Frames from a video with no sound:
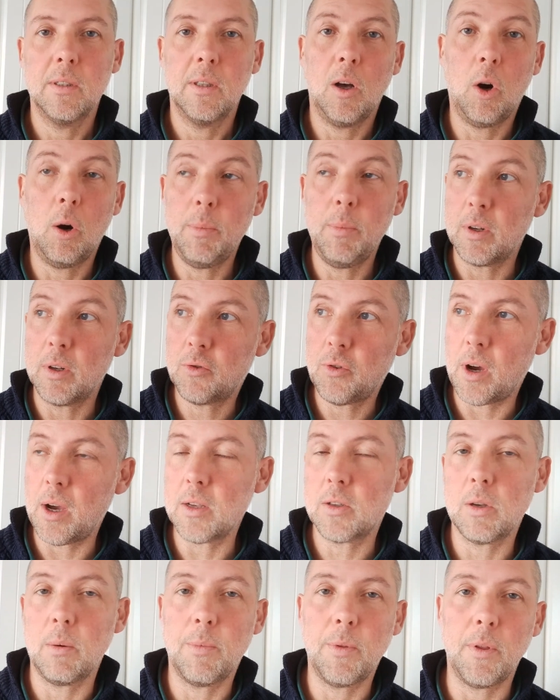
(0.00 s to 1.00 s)
I hope you'll
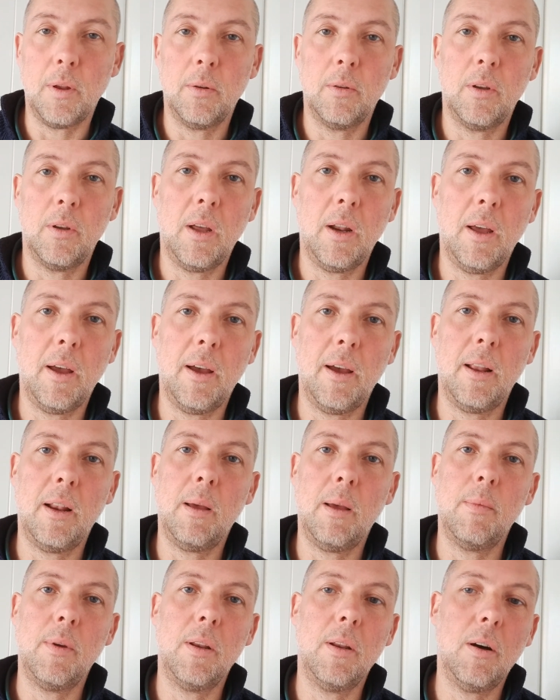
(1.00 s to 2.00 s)
try something, and
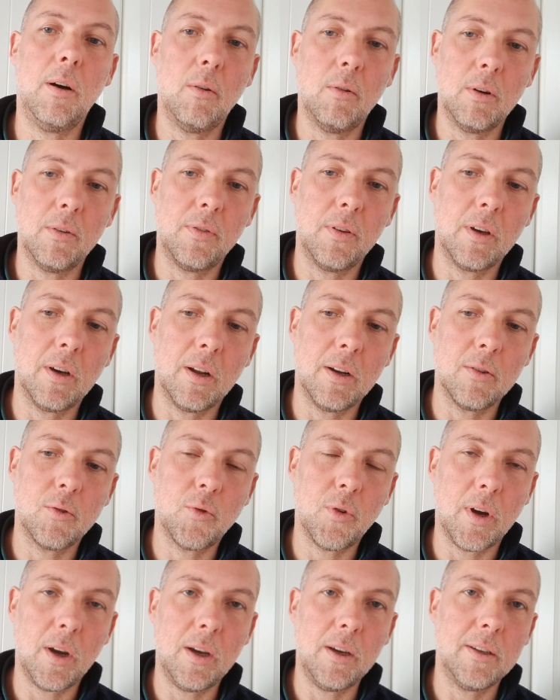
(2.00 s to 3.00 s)
let me know if you're gonna
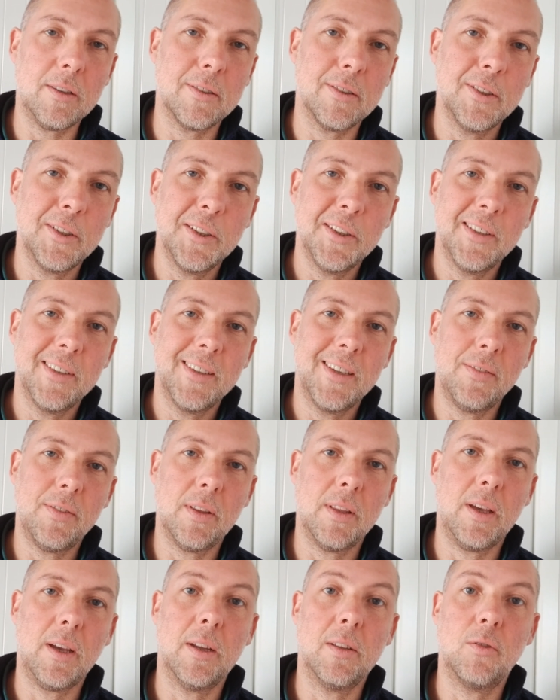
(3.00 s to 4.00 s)
try it, if
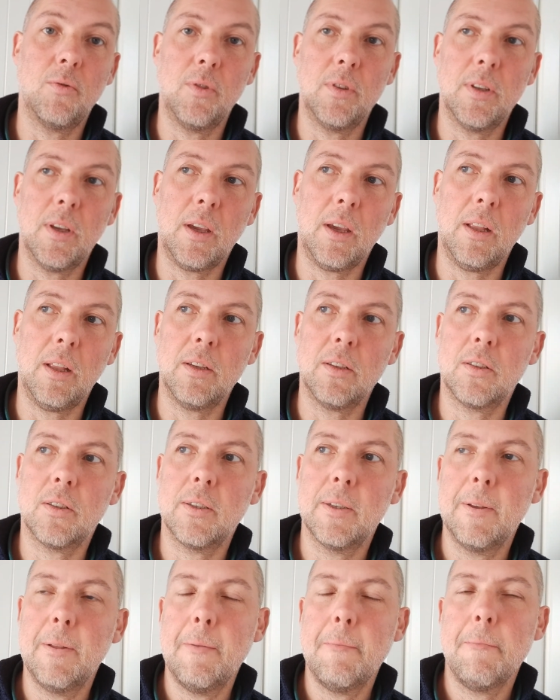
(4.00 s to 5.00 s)
you think it's
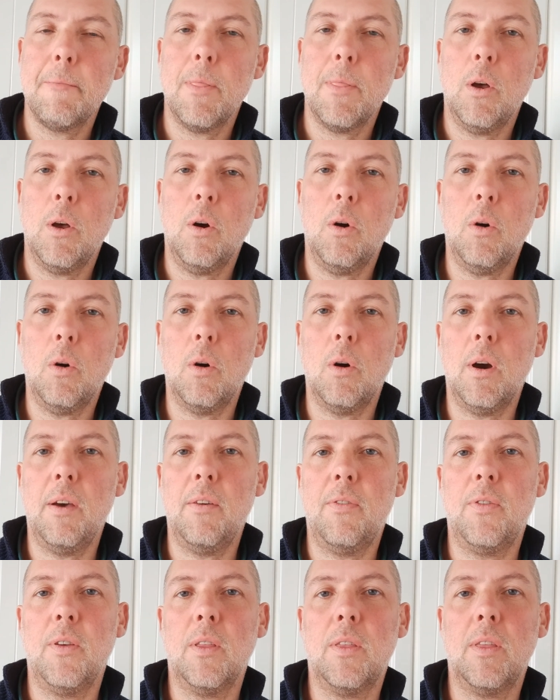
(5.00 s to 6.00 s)
ridiculous, or
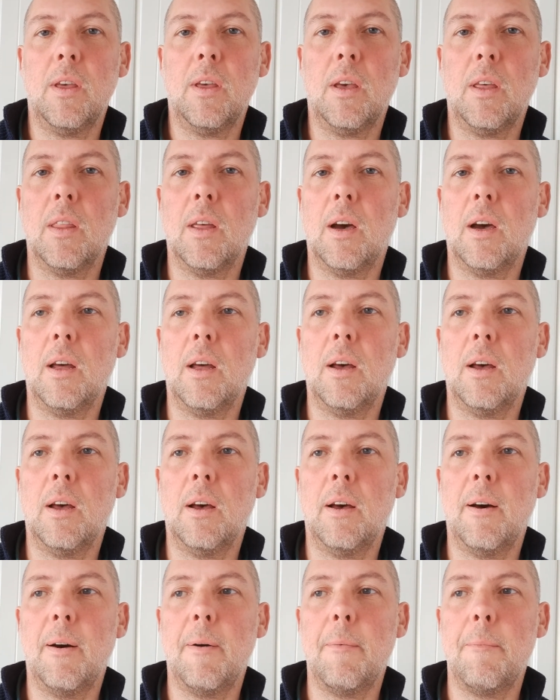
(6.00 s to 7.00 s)
if you think
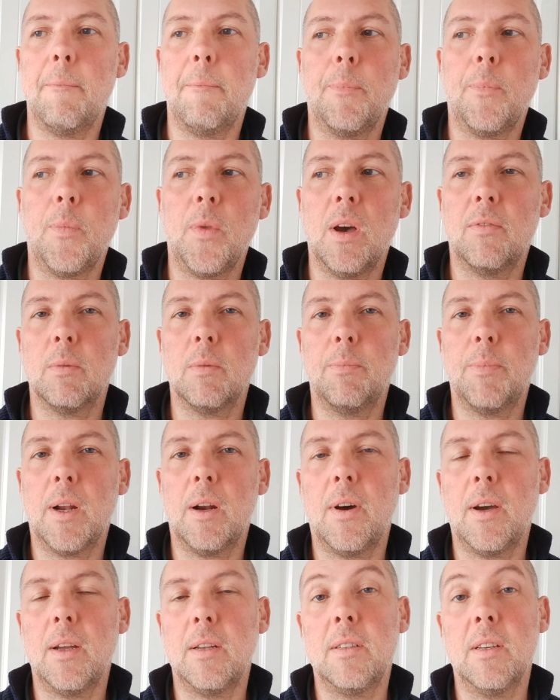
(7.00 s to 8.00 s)
that you have some
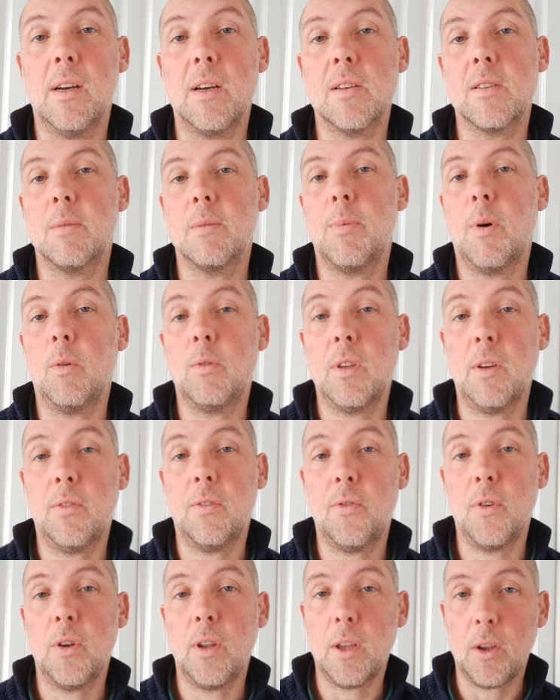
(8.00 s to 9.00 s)
better ideas about
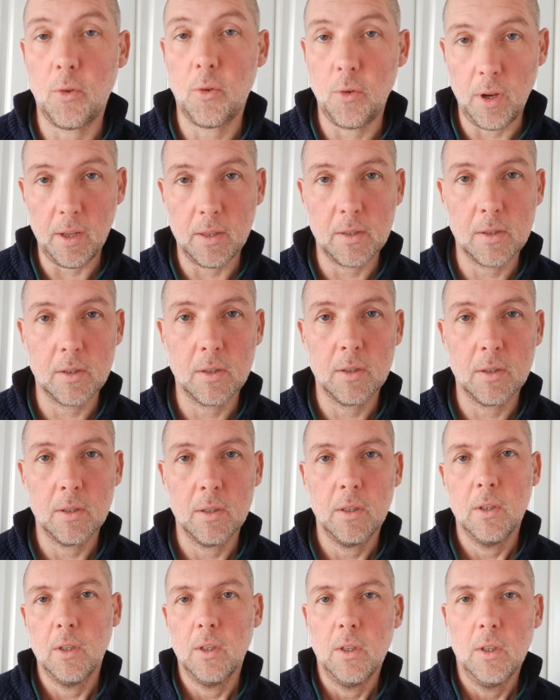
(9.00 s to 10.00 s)
different ingredients.
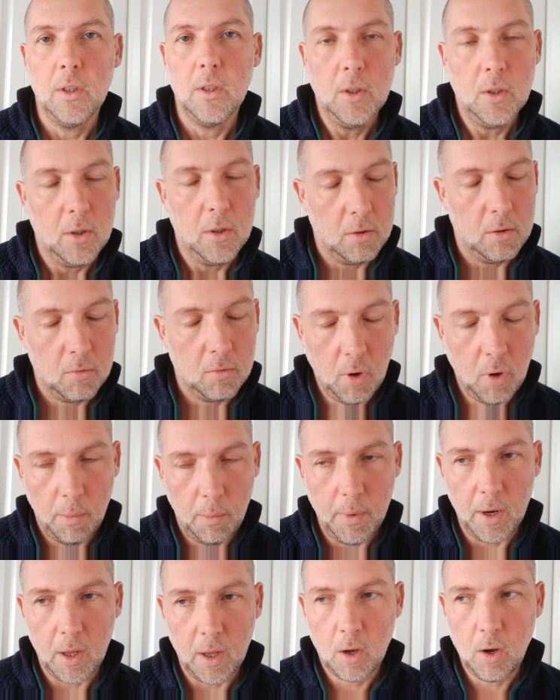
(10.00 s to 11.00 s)
Drop
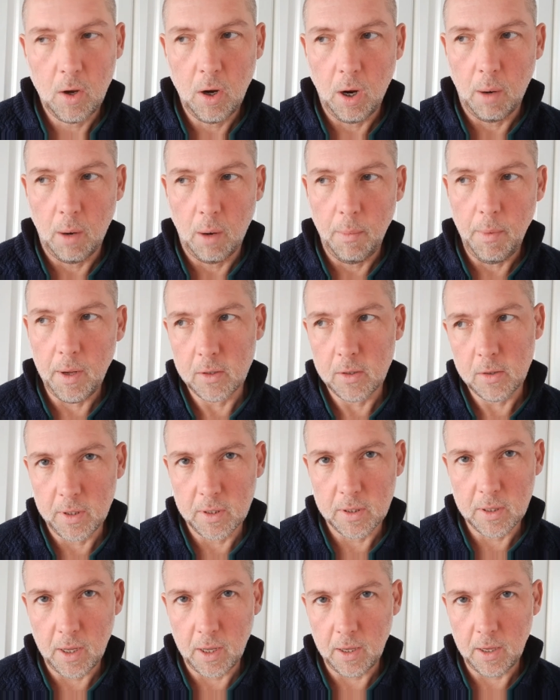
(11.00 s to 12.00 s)
them in the comments, please.
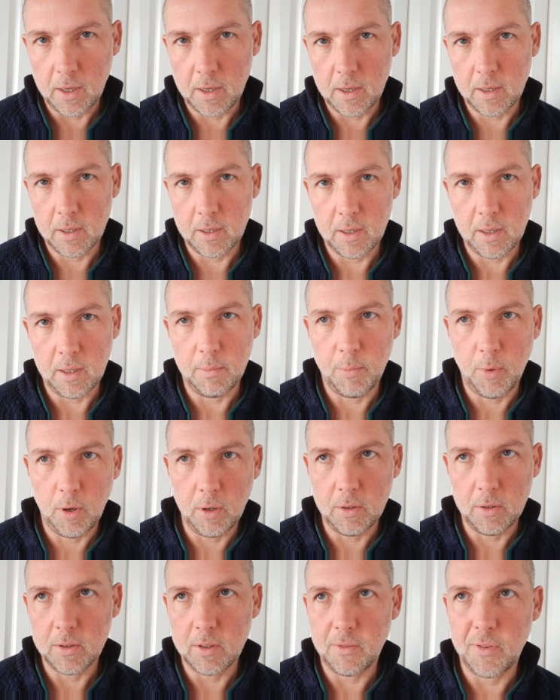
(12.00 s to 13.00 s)
Like, hit the buttons
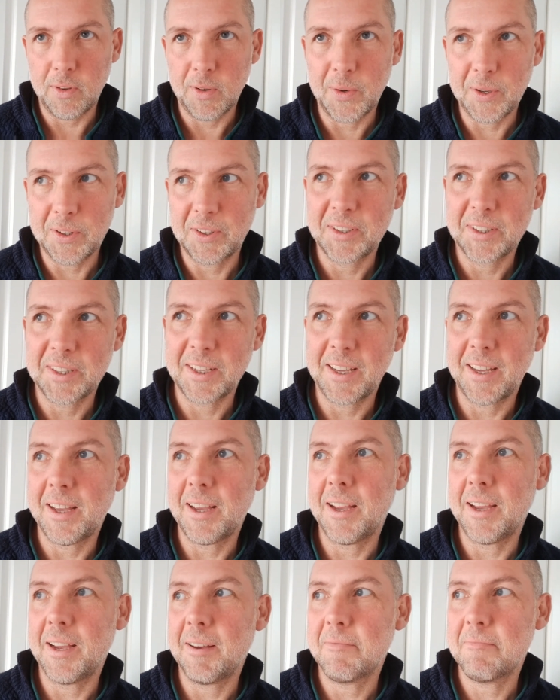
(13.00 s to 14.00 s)
if you want,
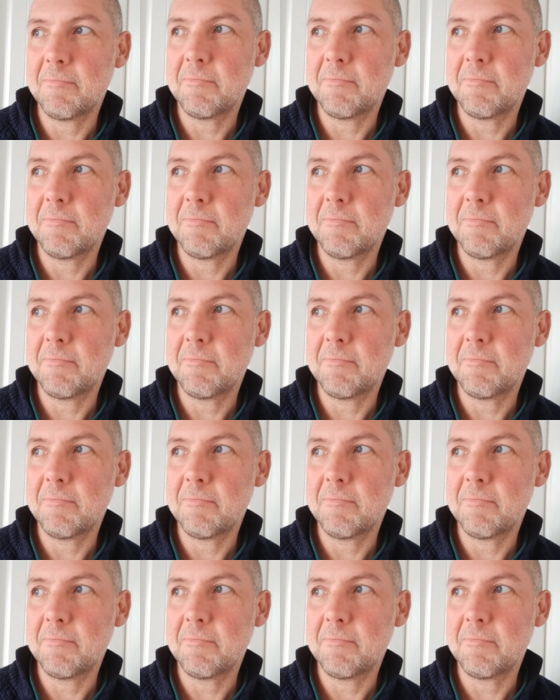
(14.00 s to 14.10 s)
and